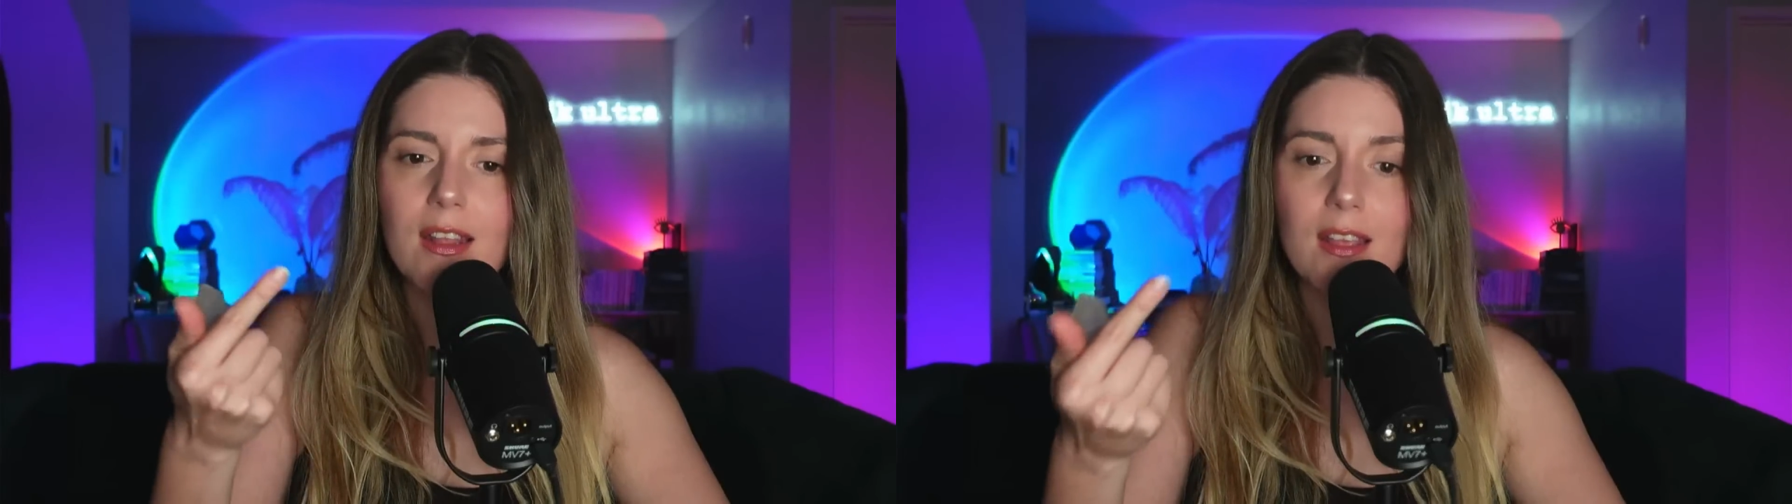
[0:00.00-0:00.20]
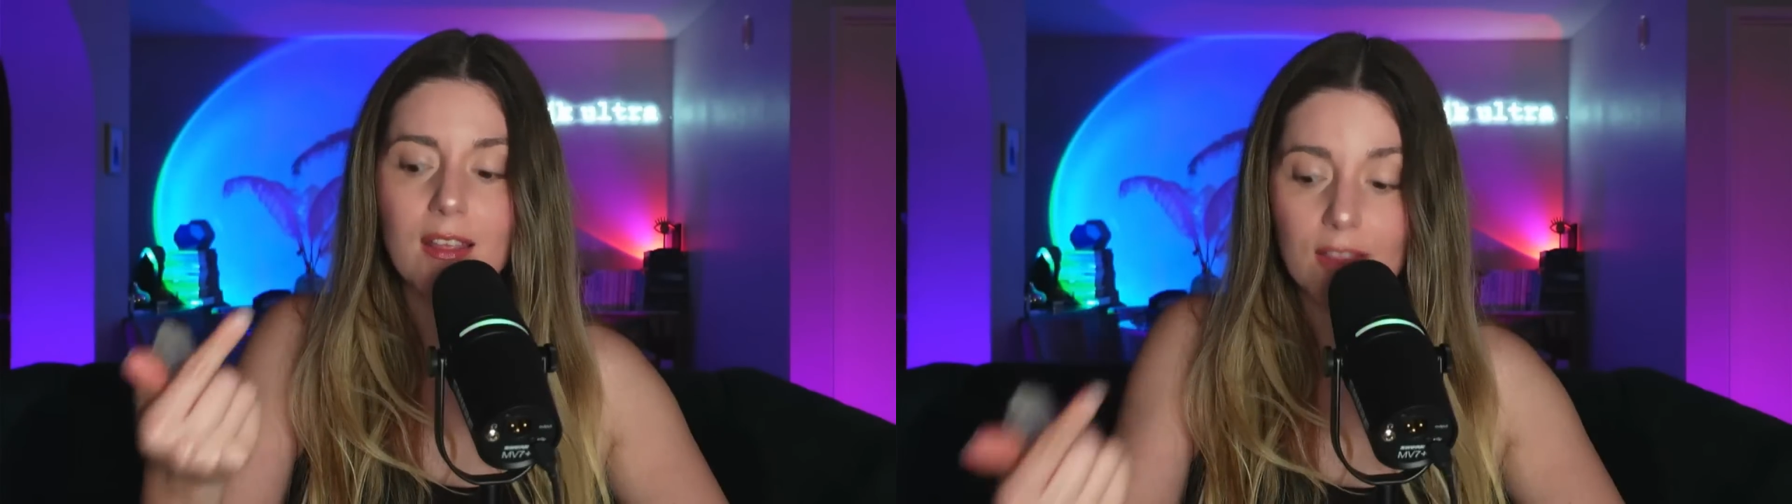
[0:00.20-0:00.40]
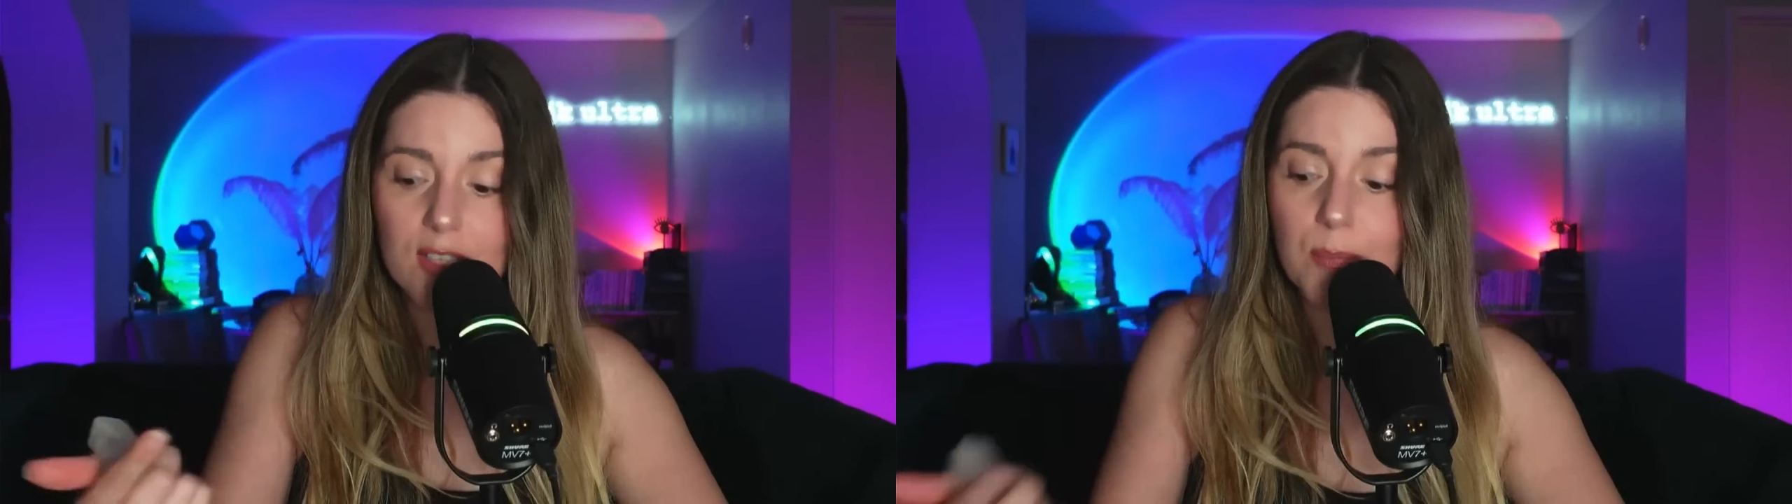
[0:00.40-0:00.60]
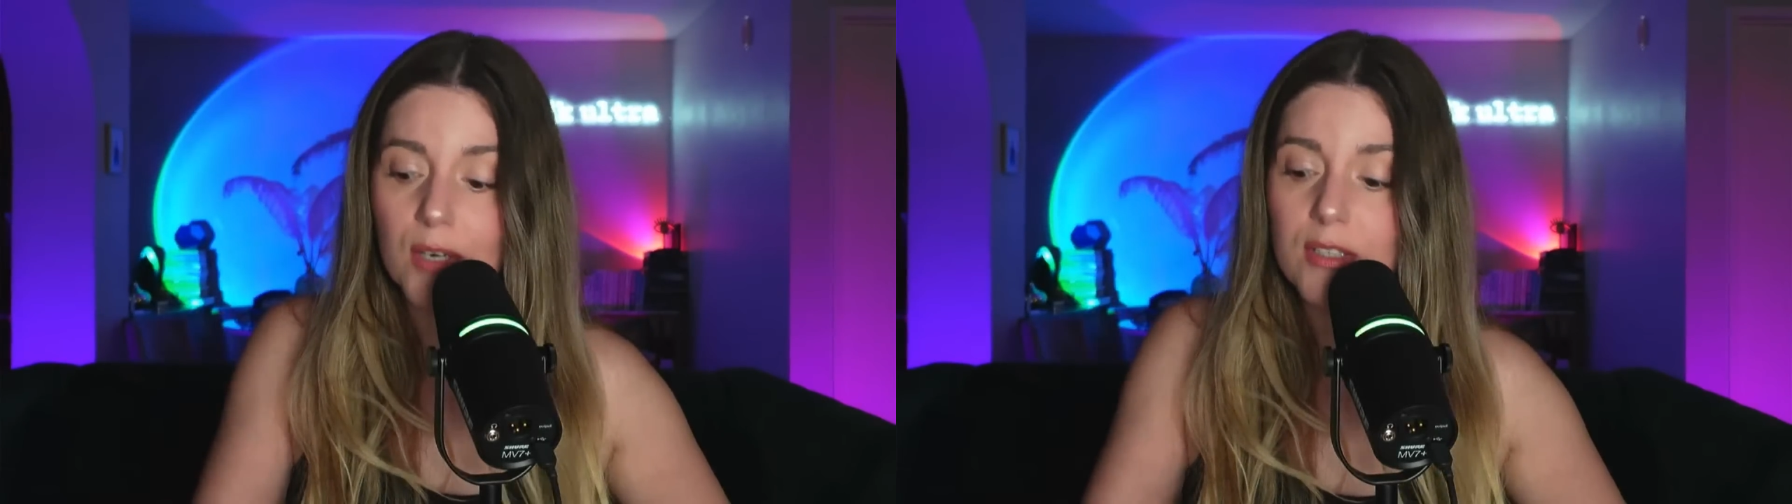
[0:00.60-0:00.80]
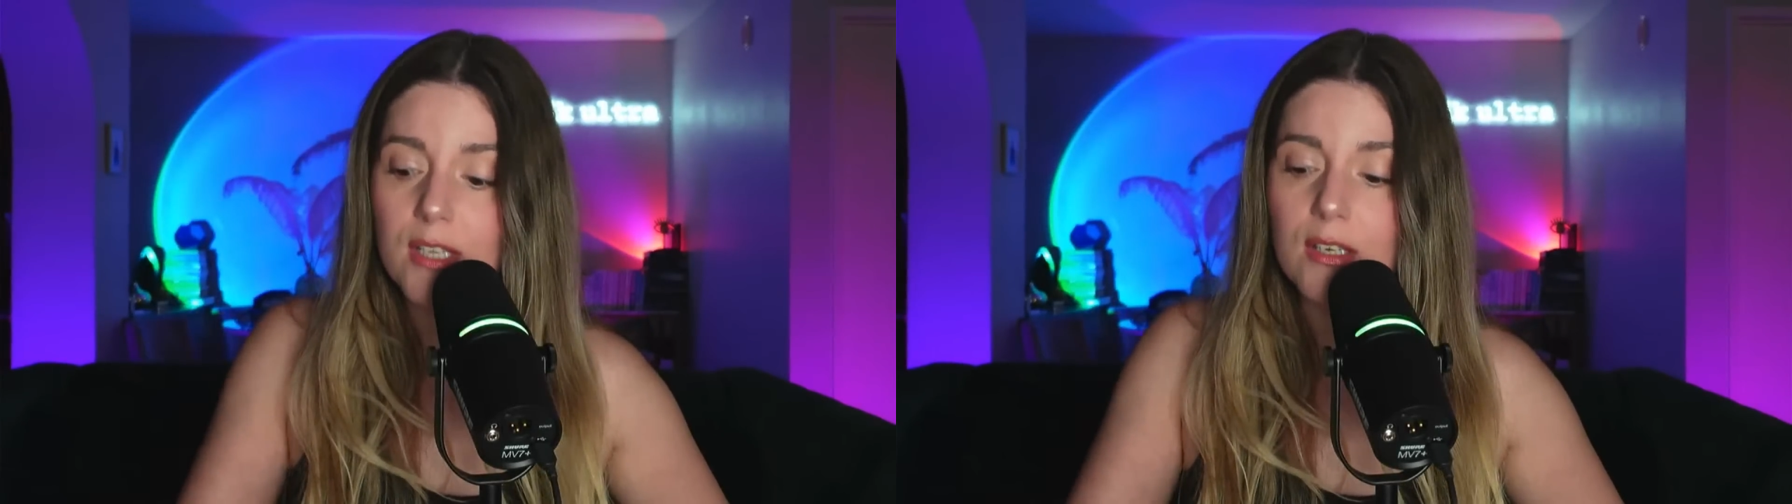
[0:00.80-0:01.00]
this
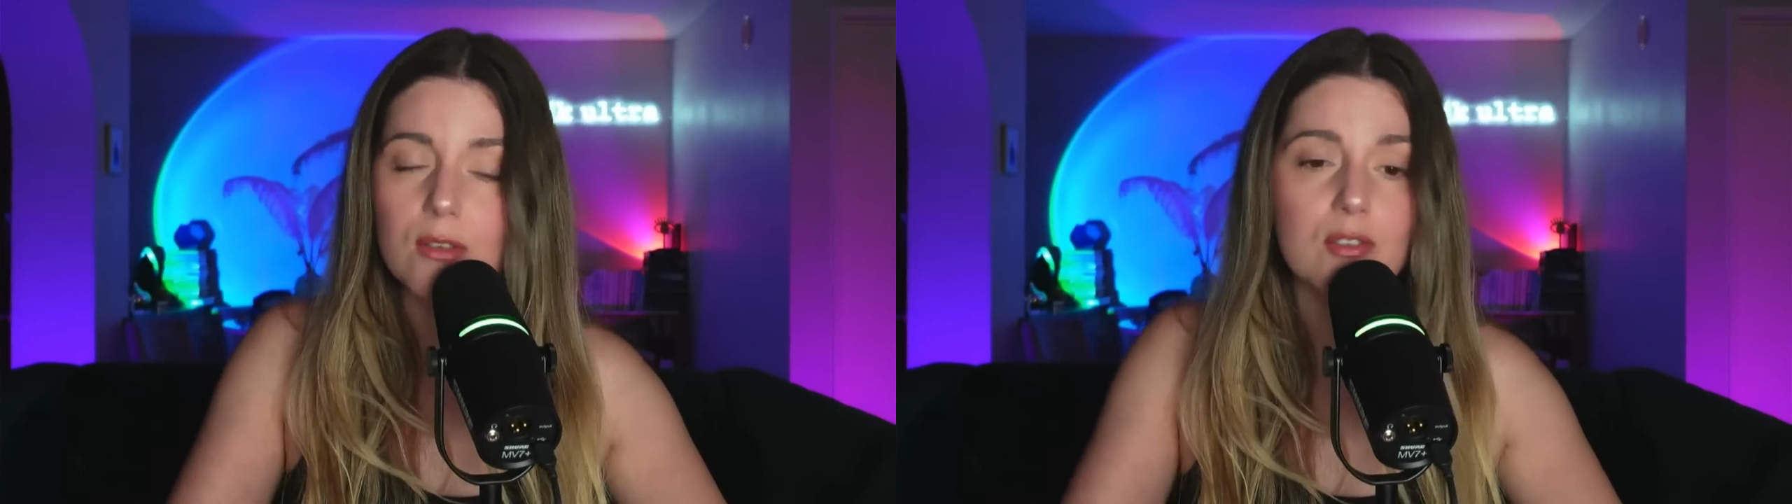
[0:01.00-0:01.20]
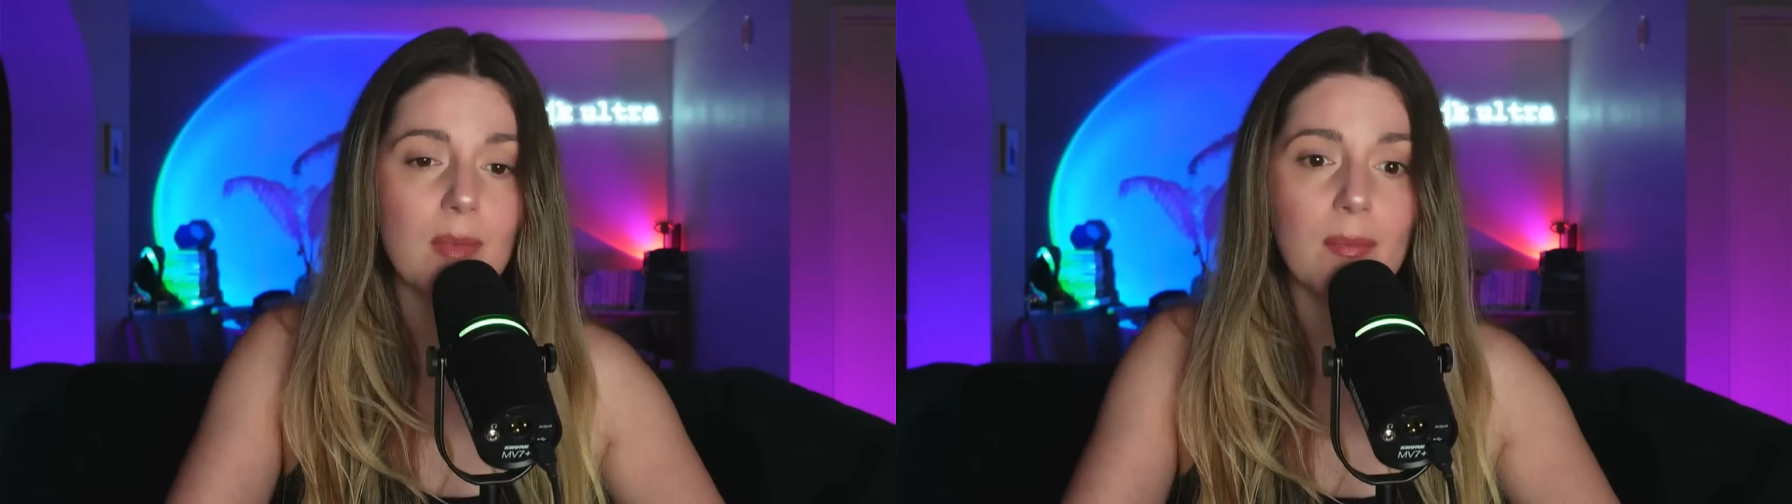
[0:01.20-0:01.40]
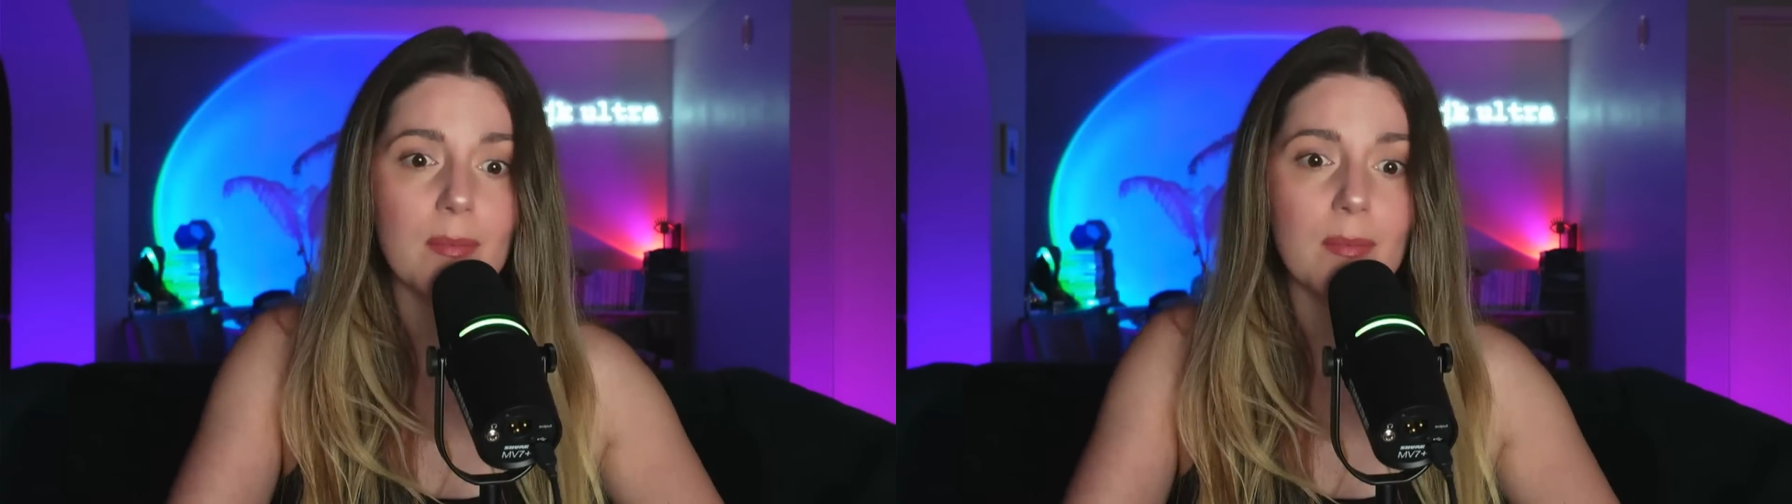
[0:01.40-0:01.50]
person who's maybe